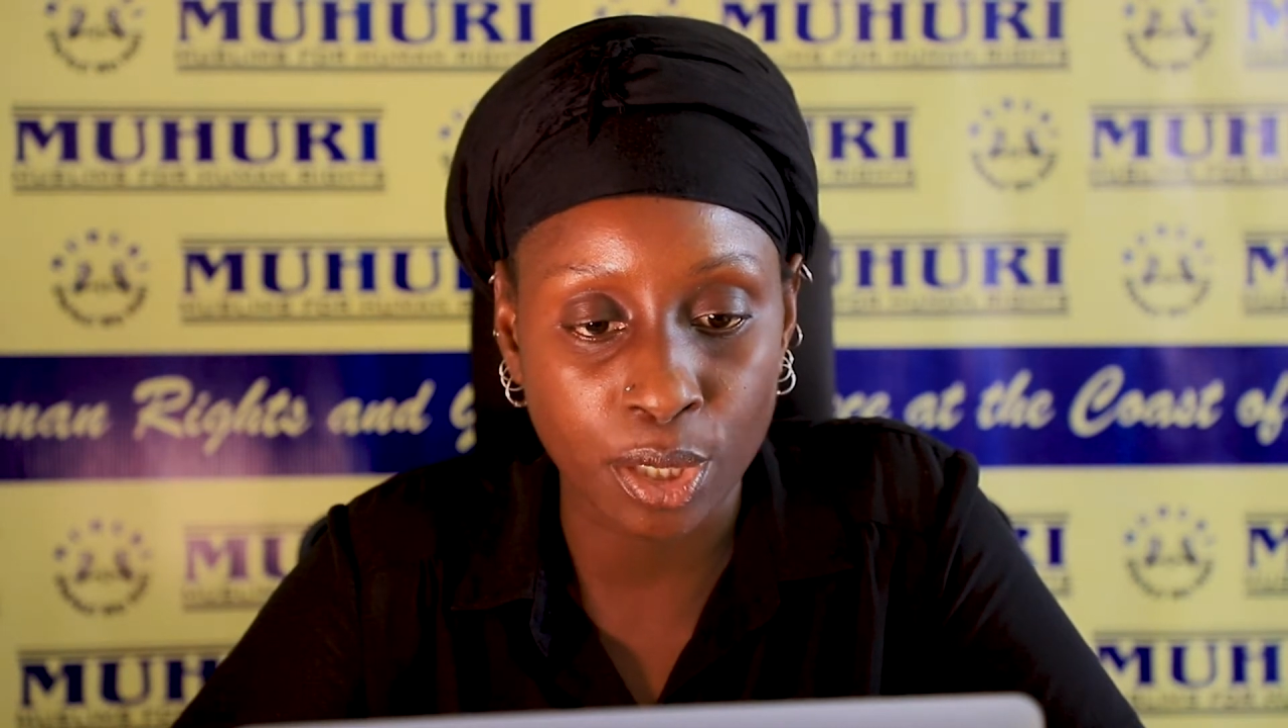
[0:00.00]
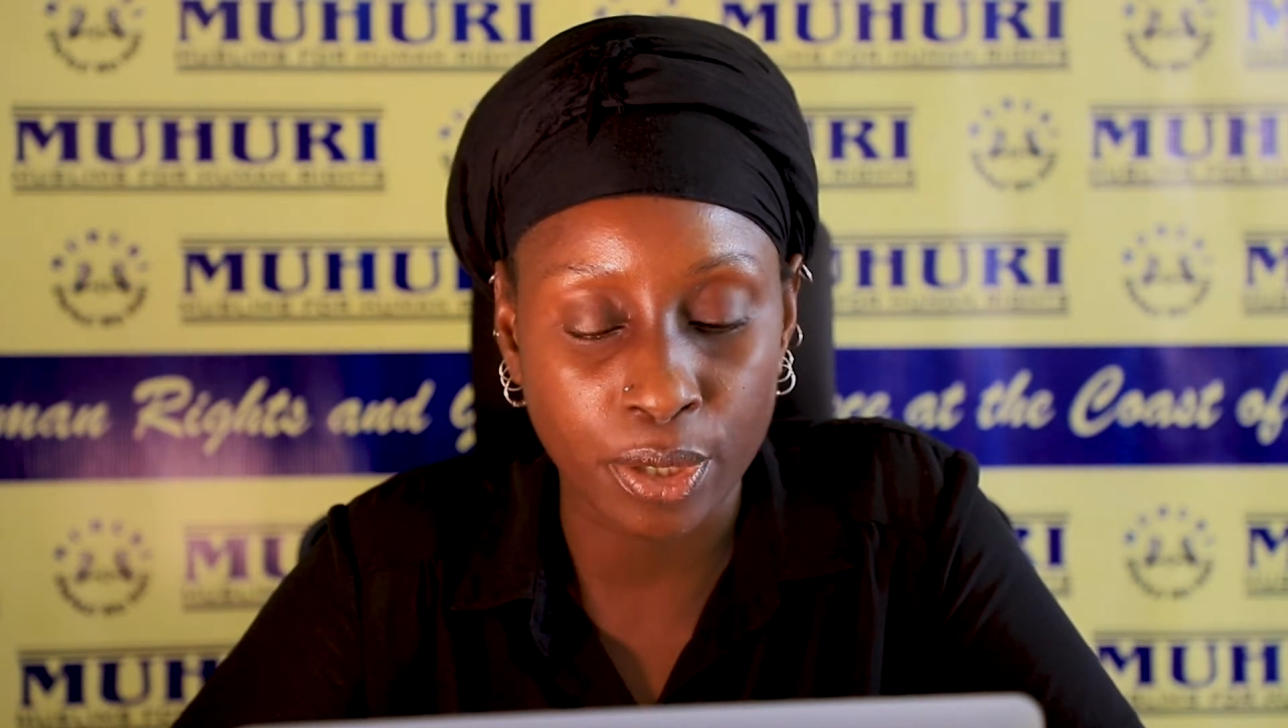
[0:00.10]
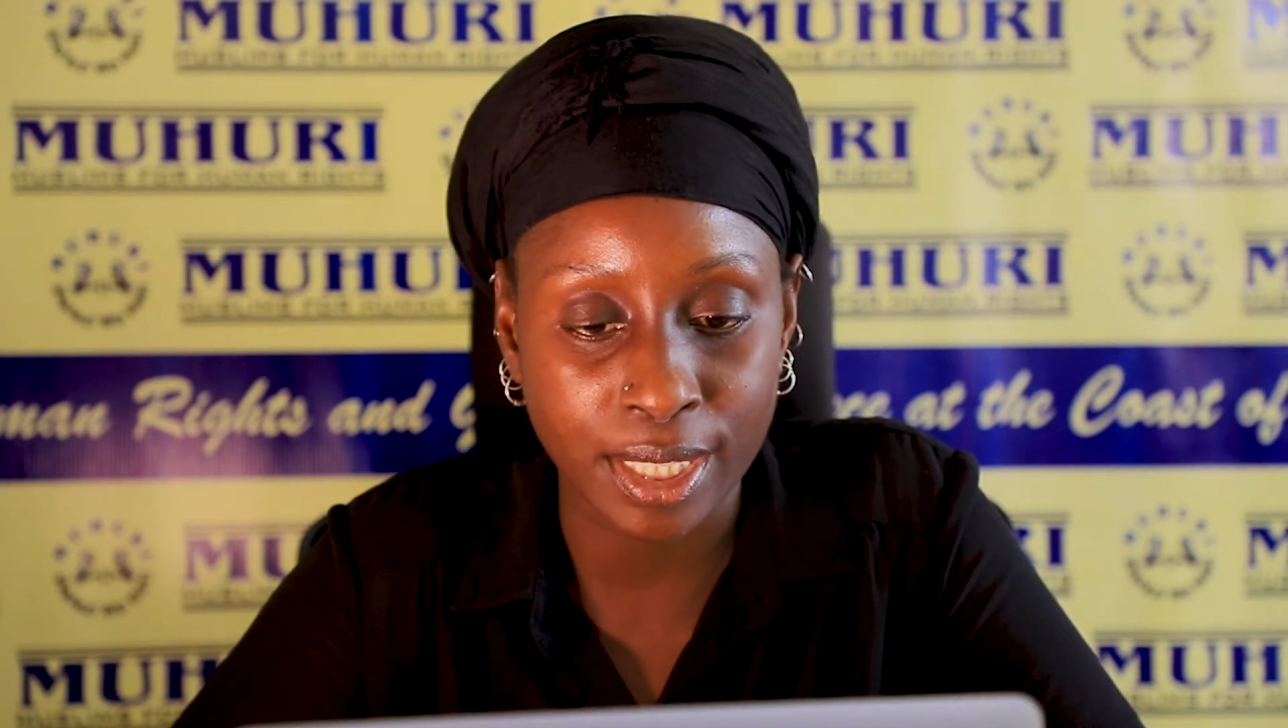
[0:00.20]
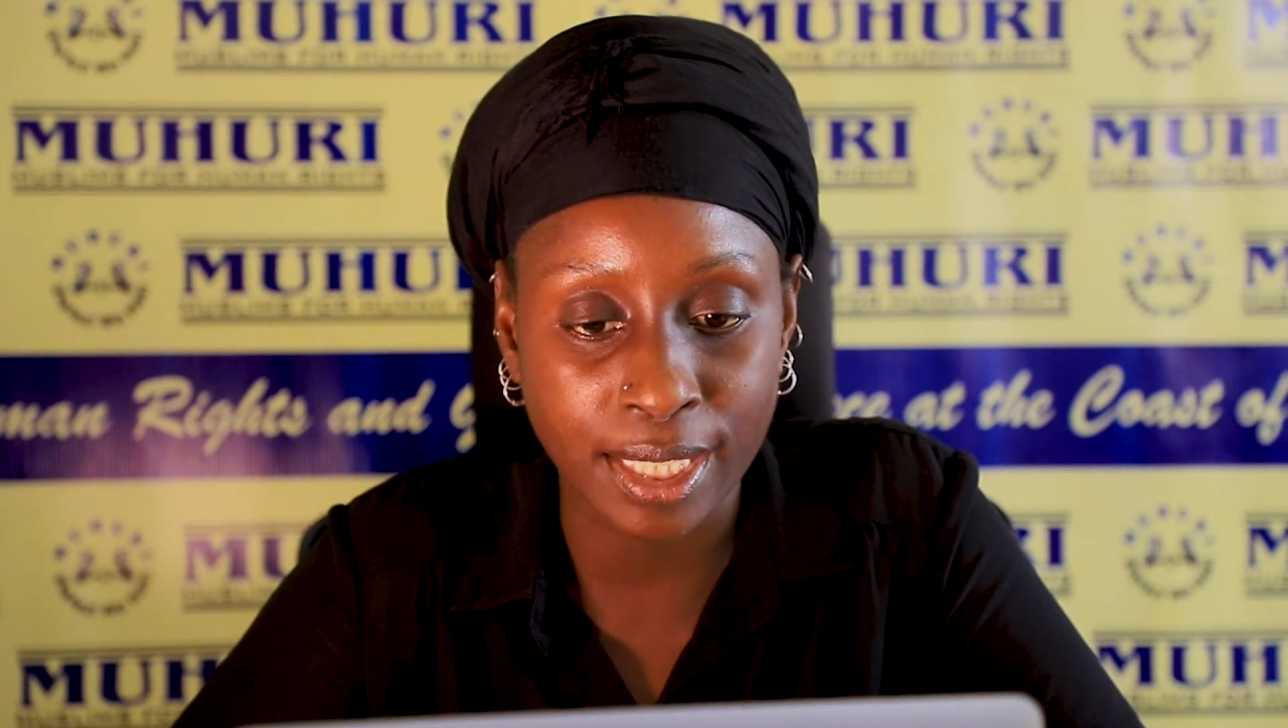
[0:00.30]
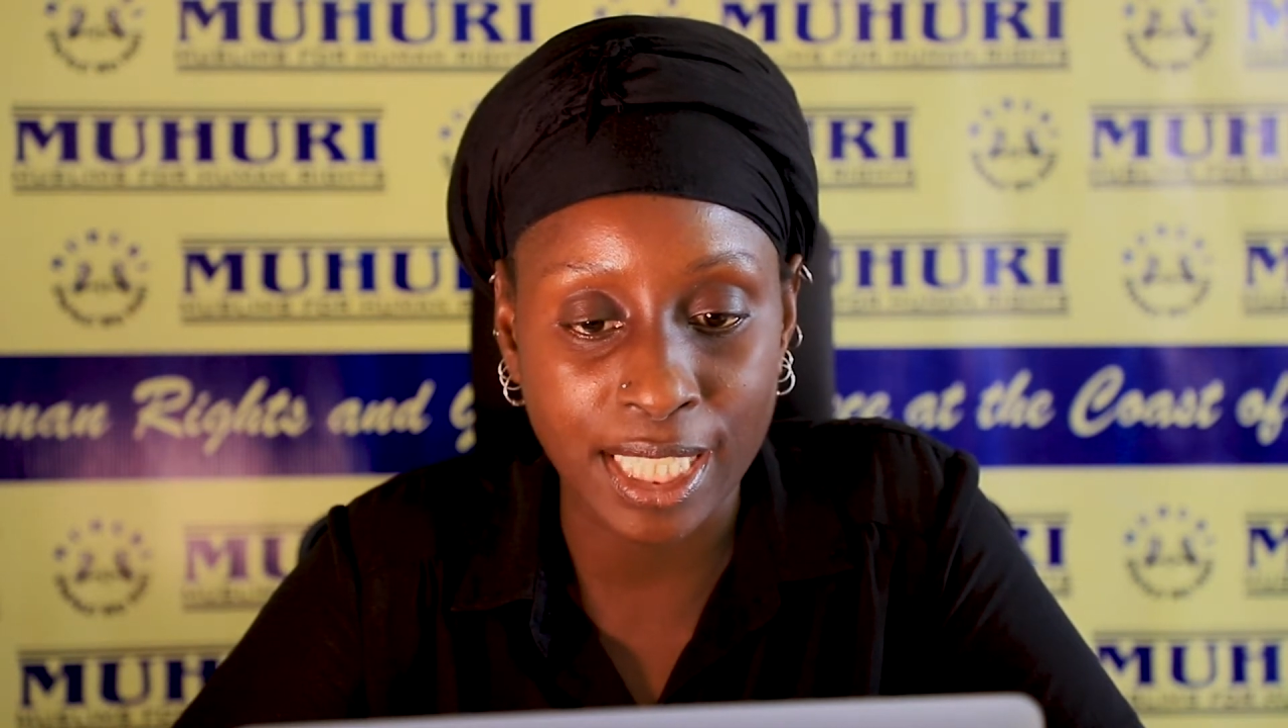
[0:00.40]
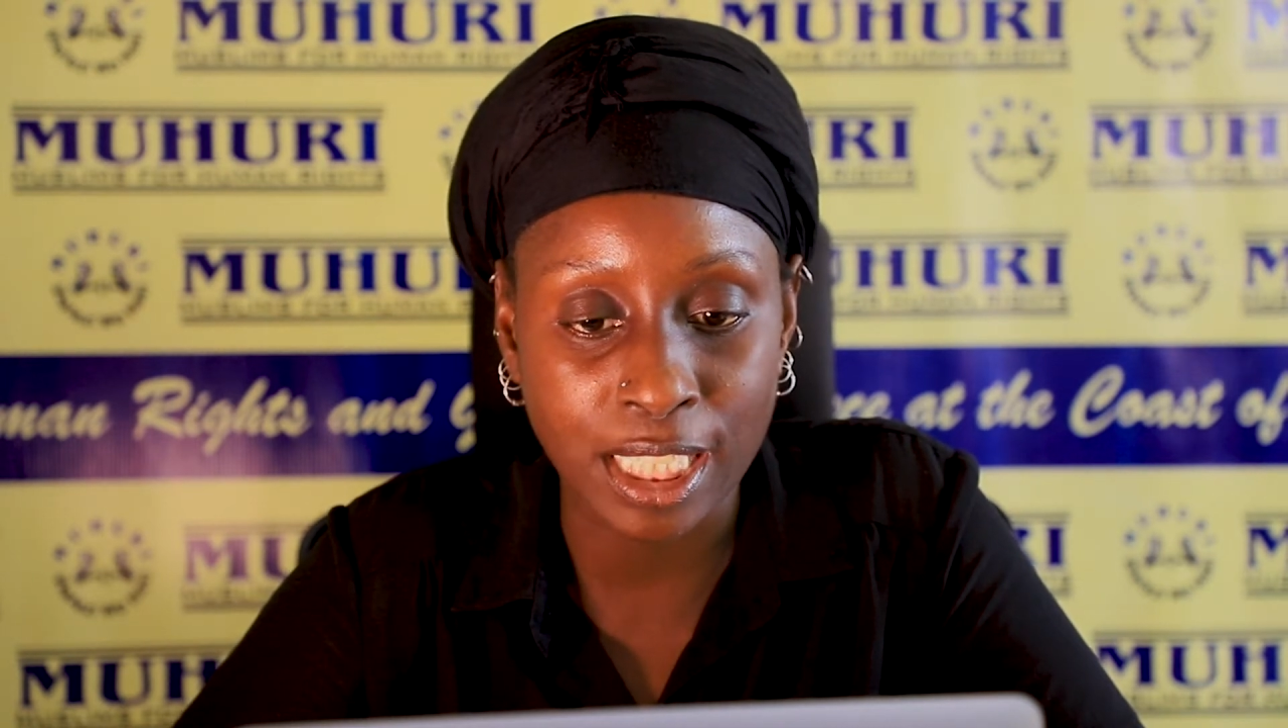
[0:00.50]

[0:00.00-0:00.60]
terrorist